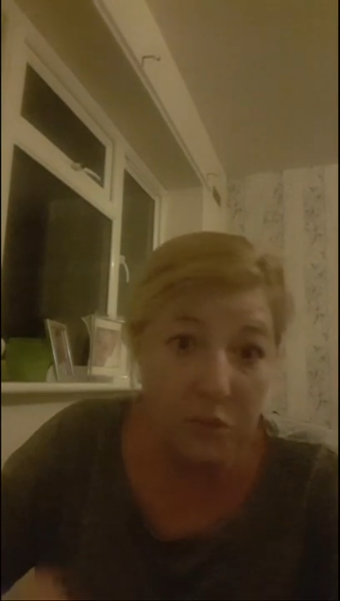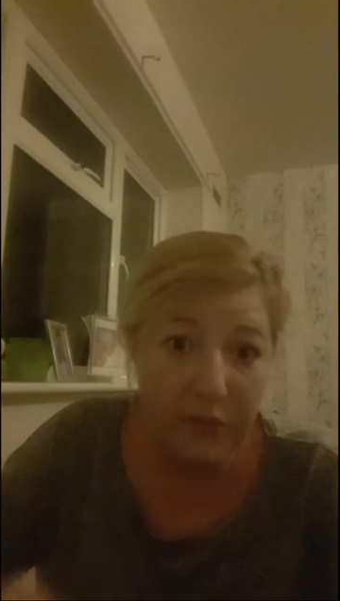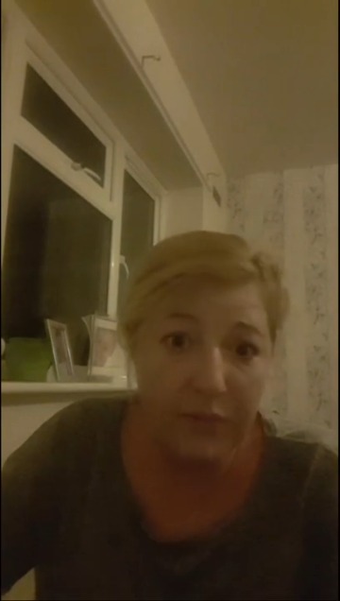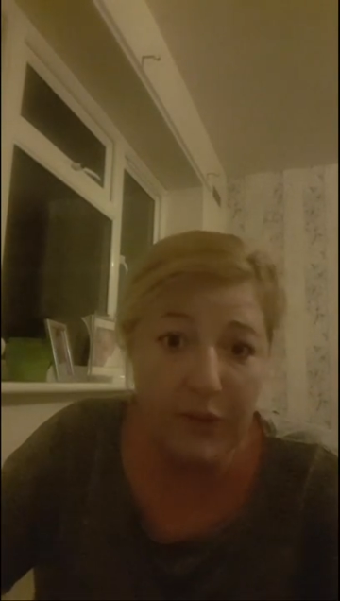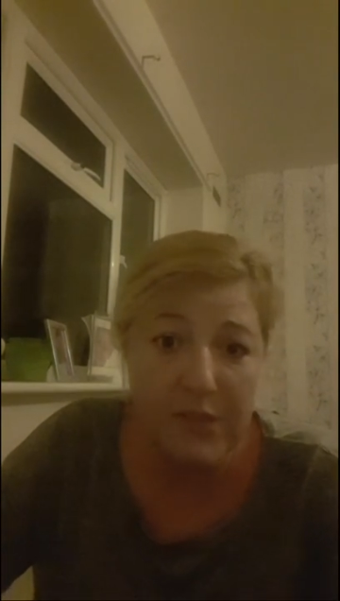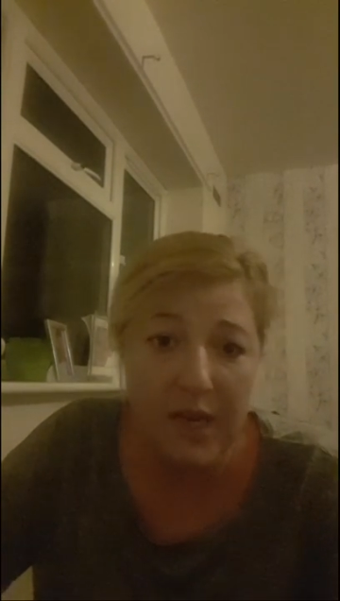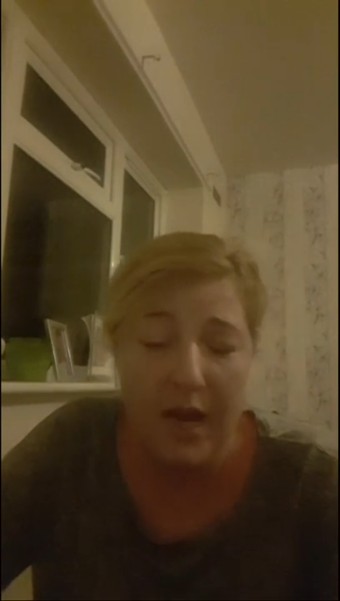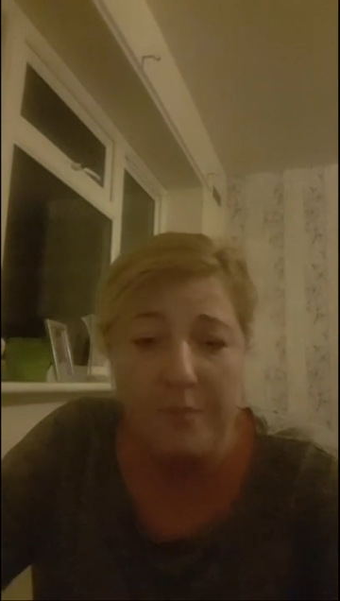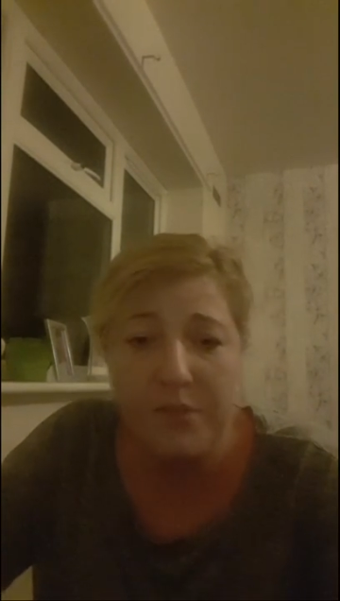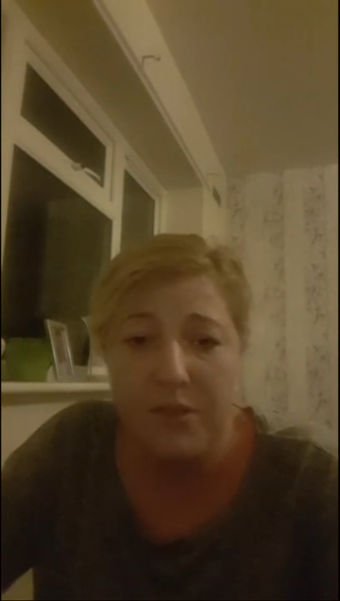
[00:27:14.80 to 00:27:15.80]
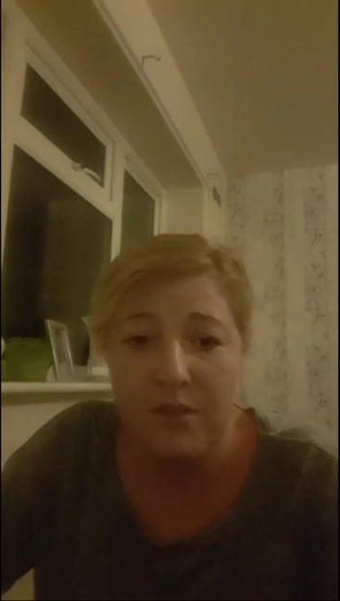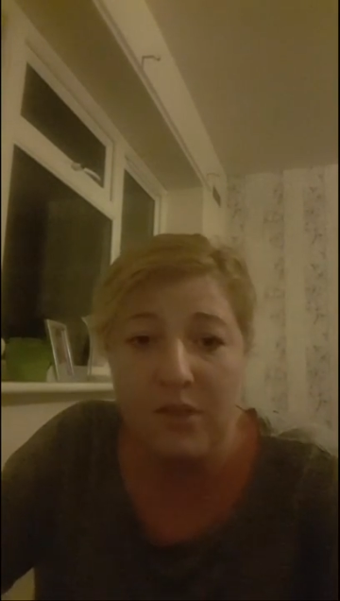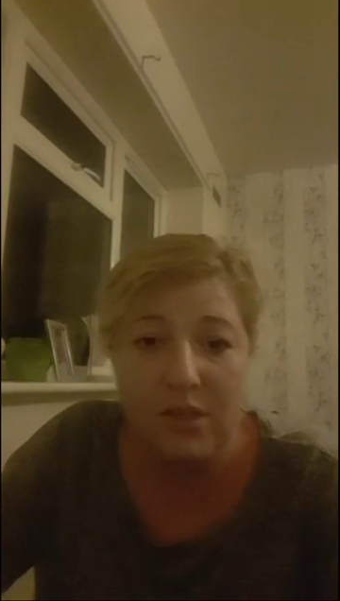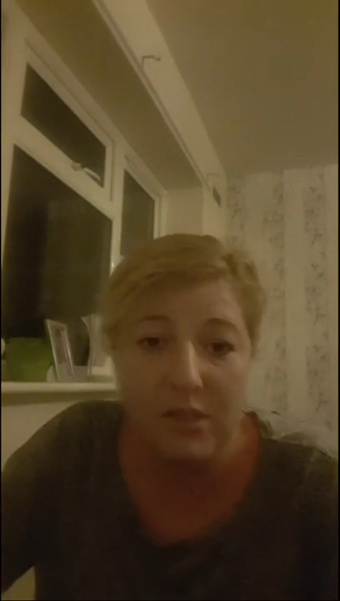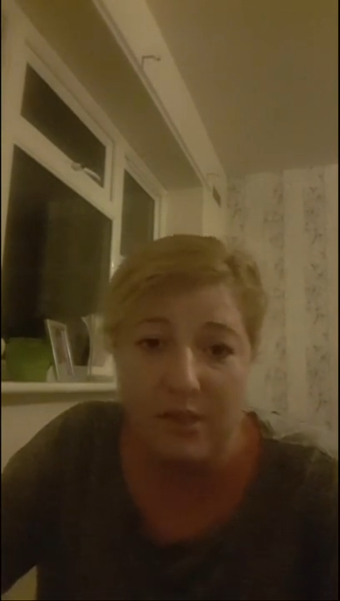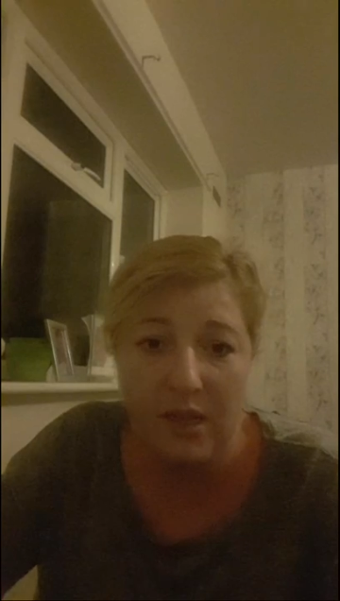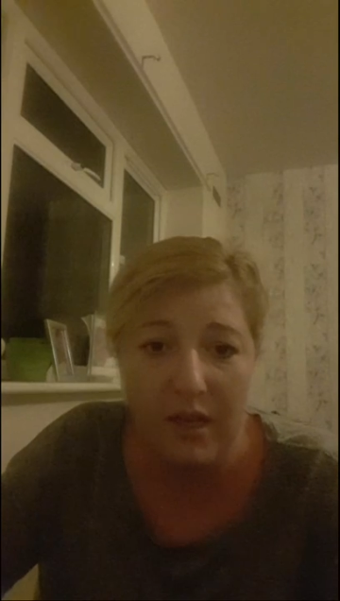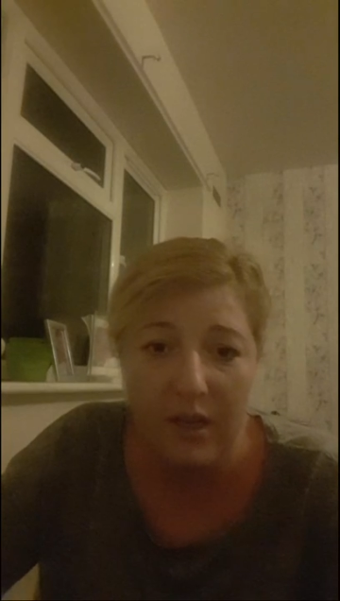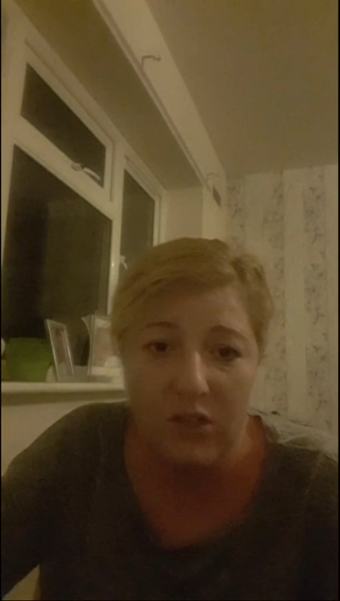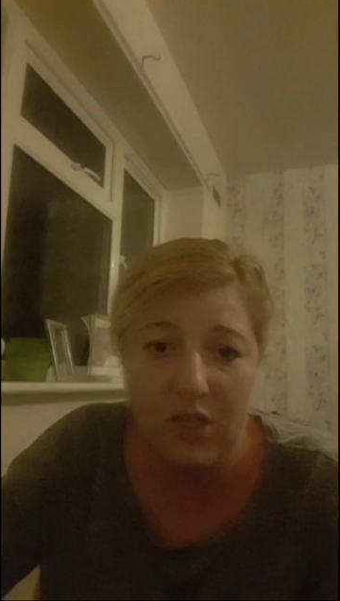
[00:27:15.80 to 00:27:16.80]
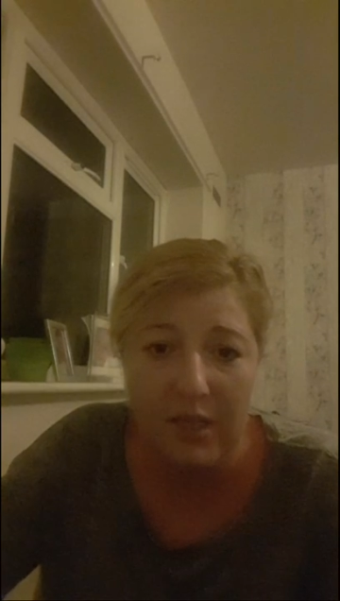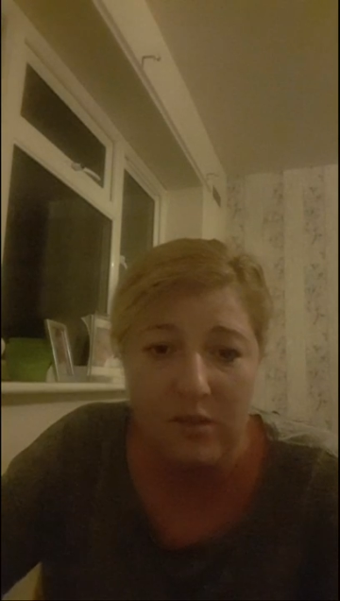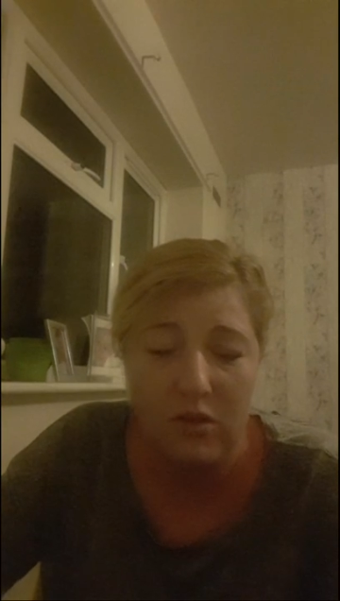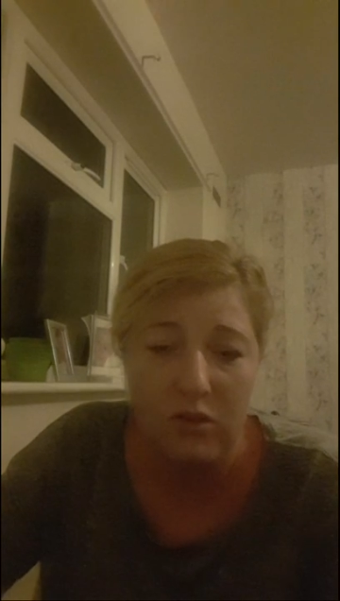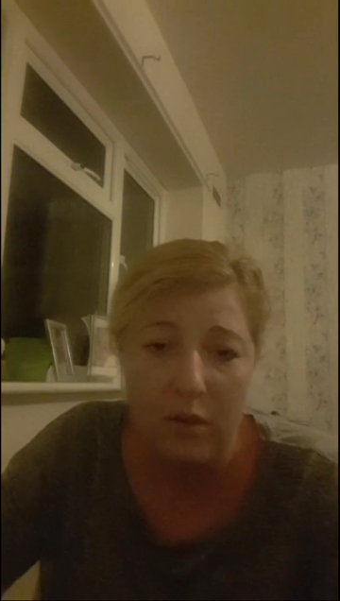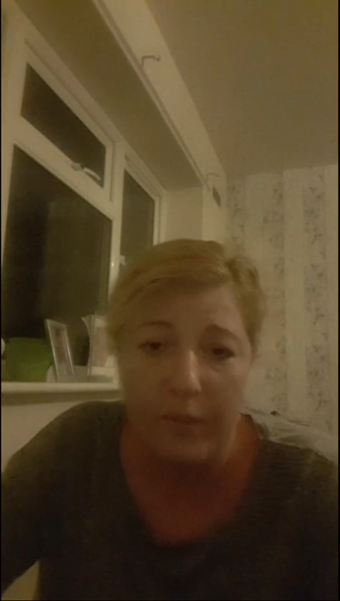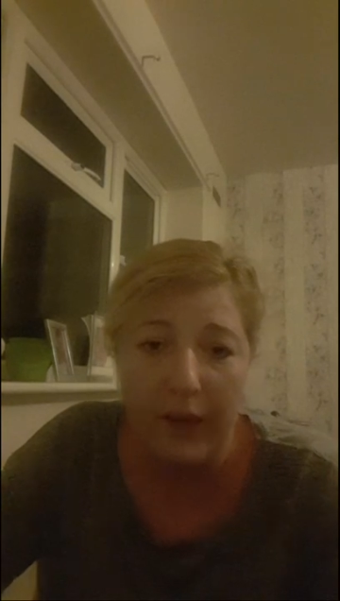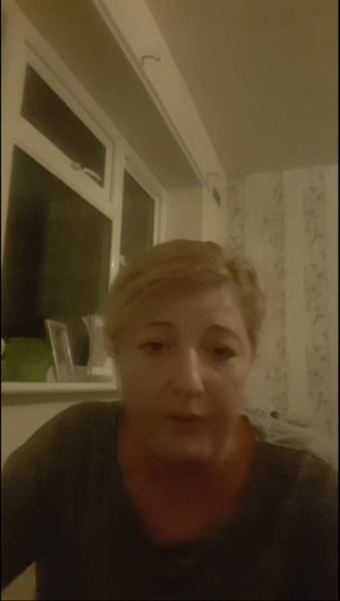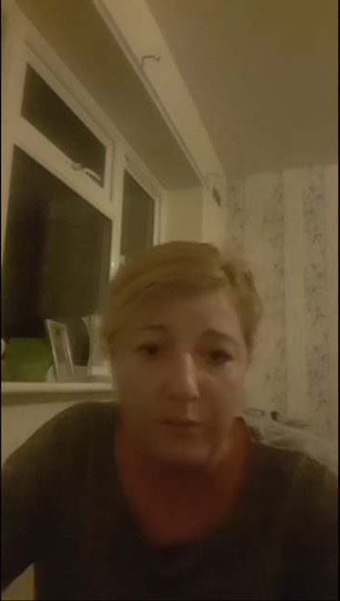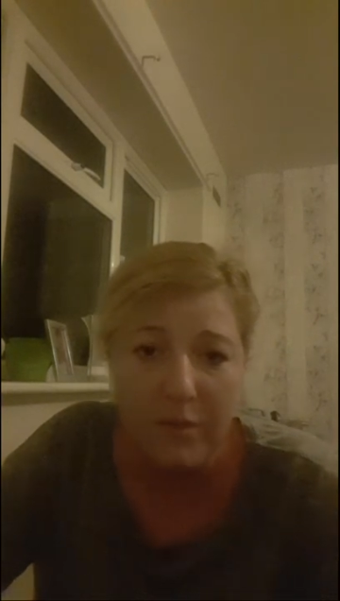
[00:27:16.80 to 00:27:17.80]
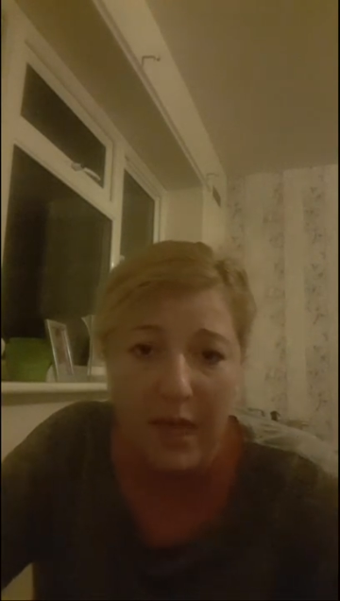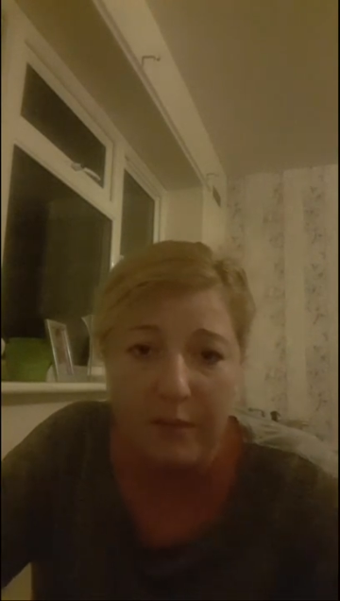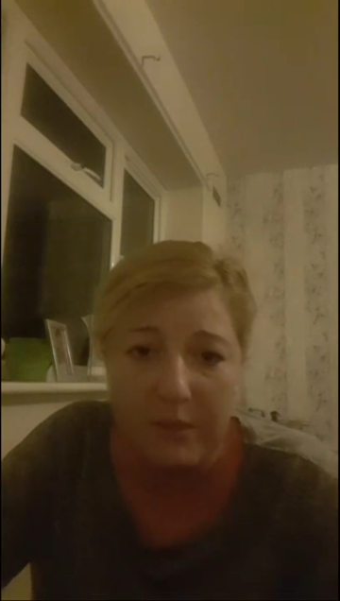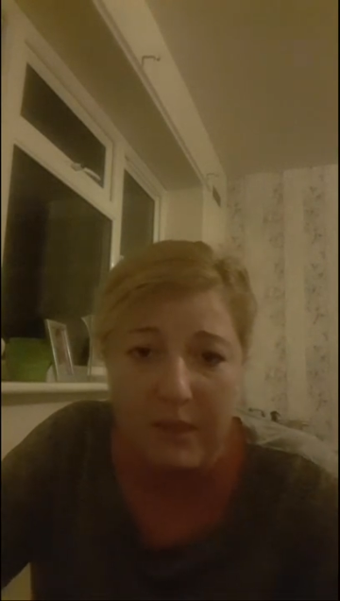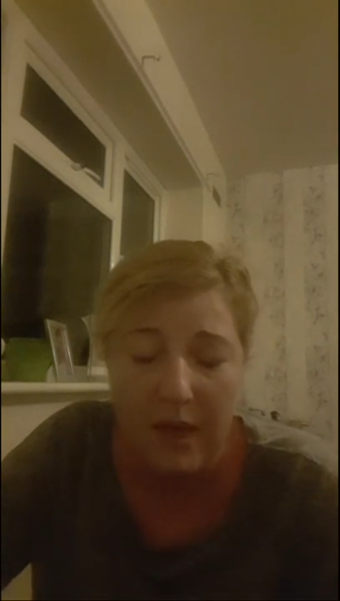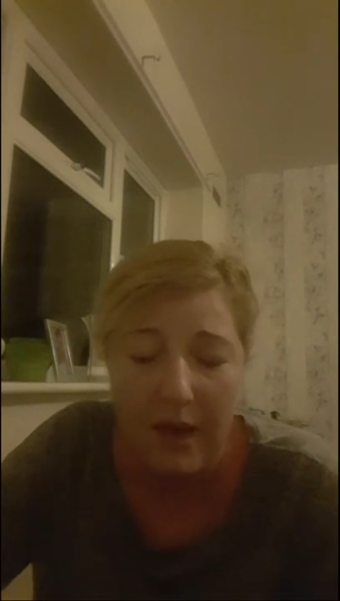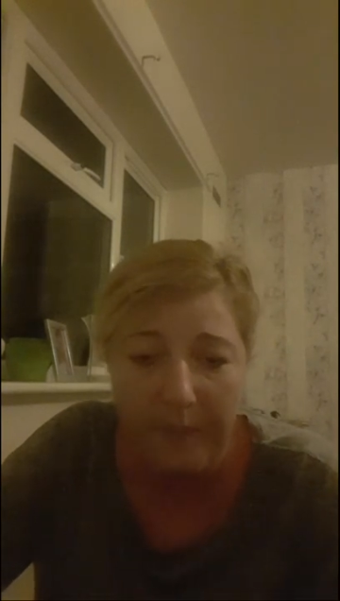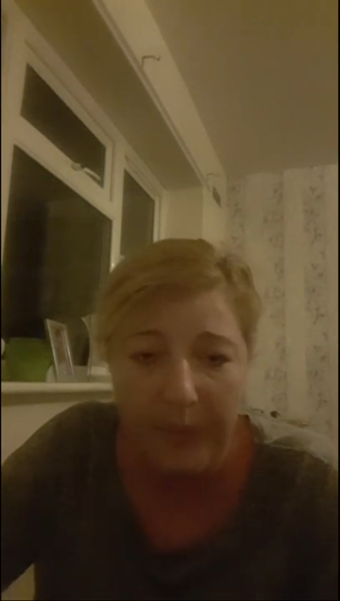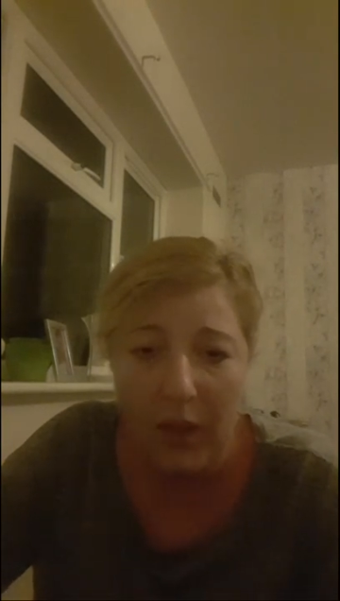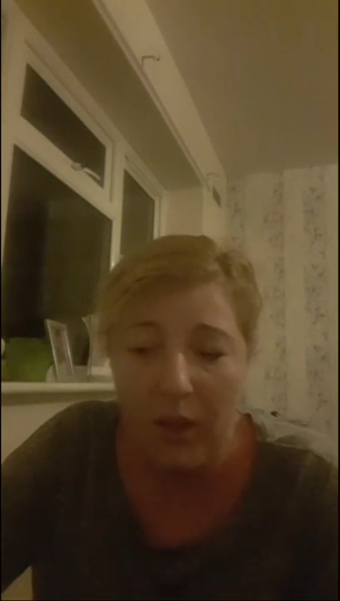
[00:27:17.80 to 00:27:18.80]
to her a few times. She tends to drop by from time to time.